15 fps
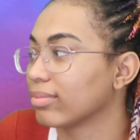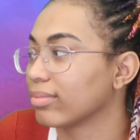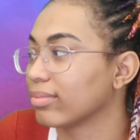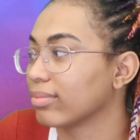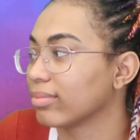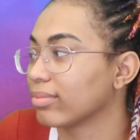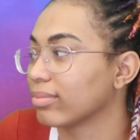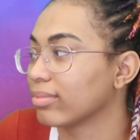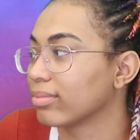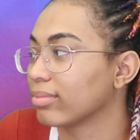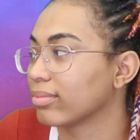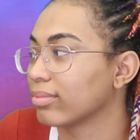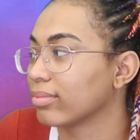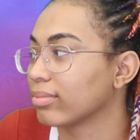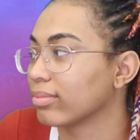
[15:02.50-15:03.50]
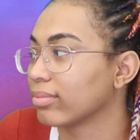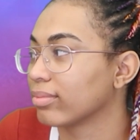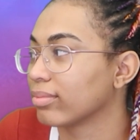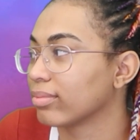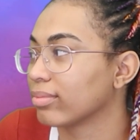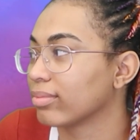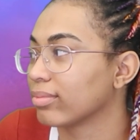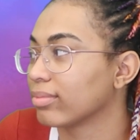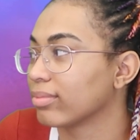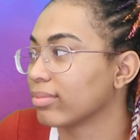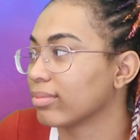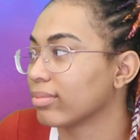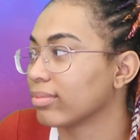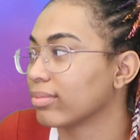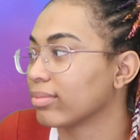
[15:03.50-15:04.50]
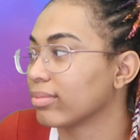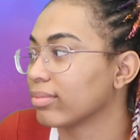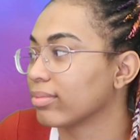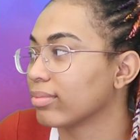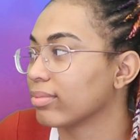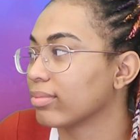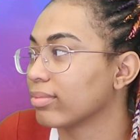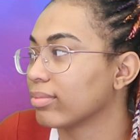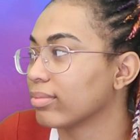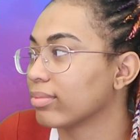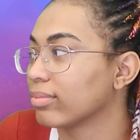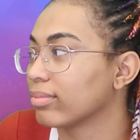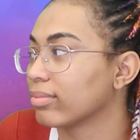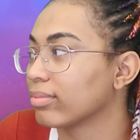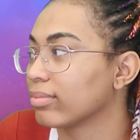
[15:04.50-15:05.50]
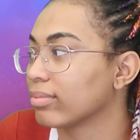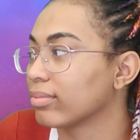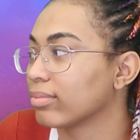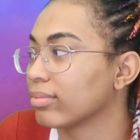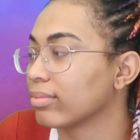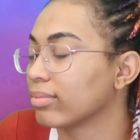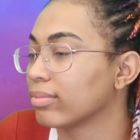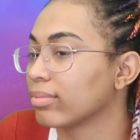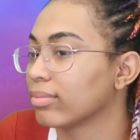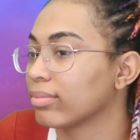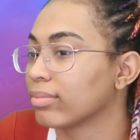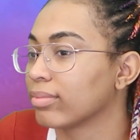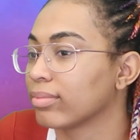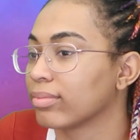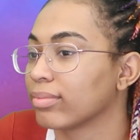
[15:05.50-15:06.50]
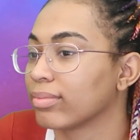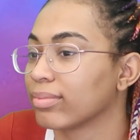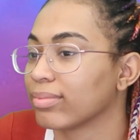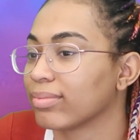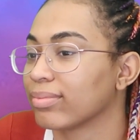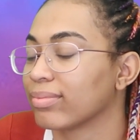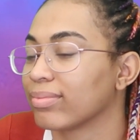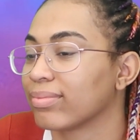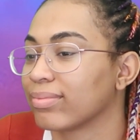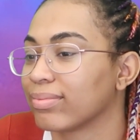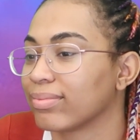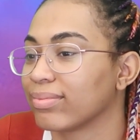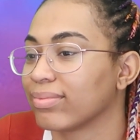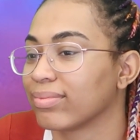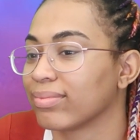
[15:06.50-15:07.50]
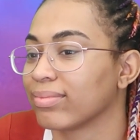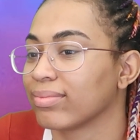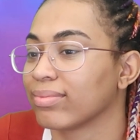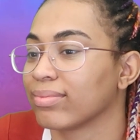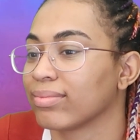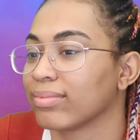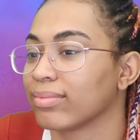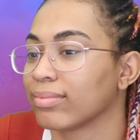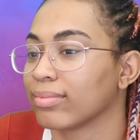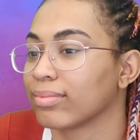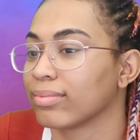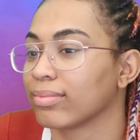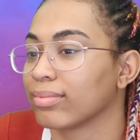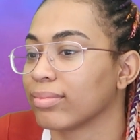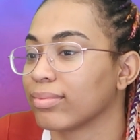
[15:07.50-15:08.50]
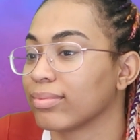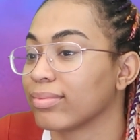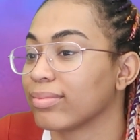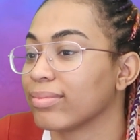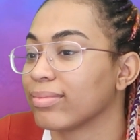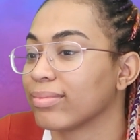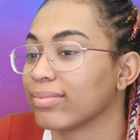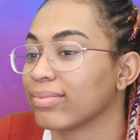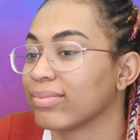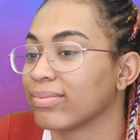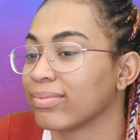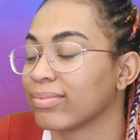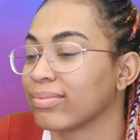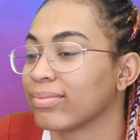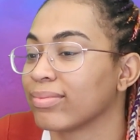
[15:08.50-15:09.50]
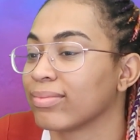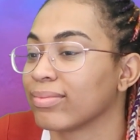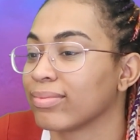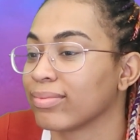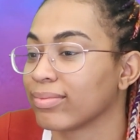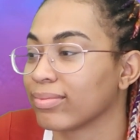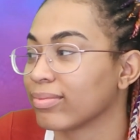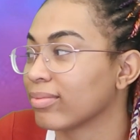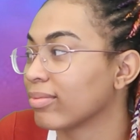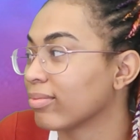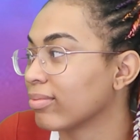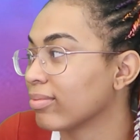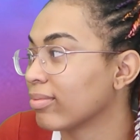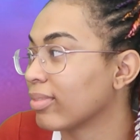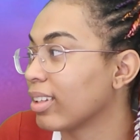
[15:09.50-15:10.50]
(silent)